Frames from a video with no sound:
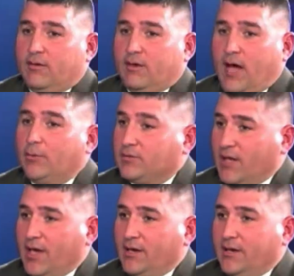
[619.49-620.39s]

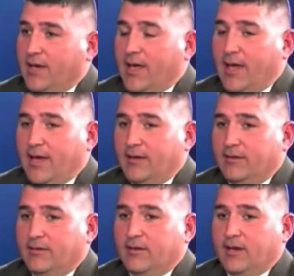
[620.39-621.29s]
homicide,
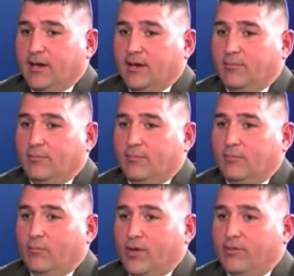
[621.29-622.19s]
and um,
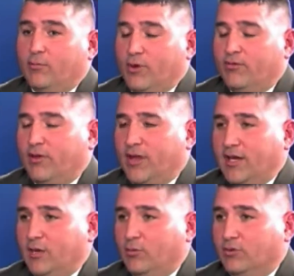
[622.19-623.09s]
we we feel
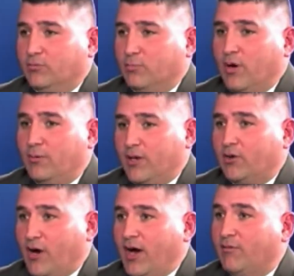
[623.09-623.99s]
like it was probably a
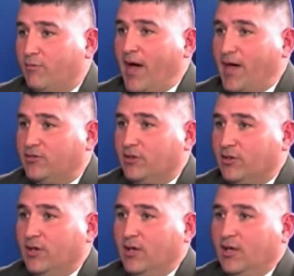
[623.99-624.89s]
crime of passion,
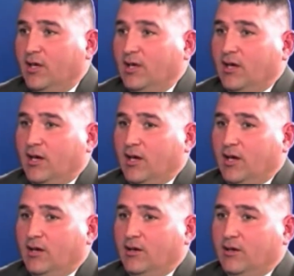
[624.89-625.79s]

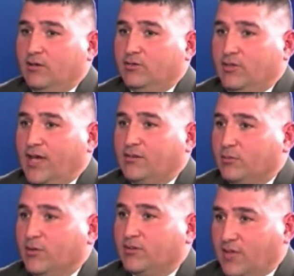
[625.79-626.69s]
uh, she had
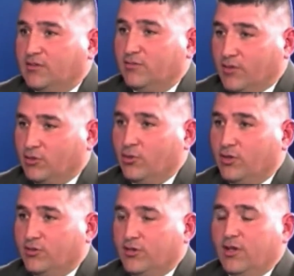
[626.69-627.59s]
some extensive
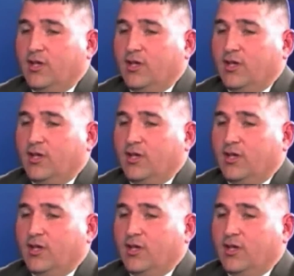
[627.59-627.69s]
injuries,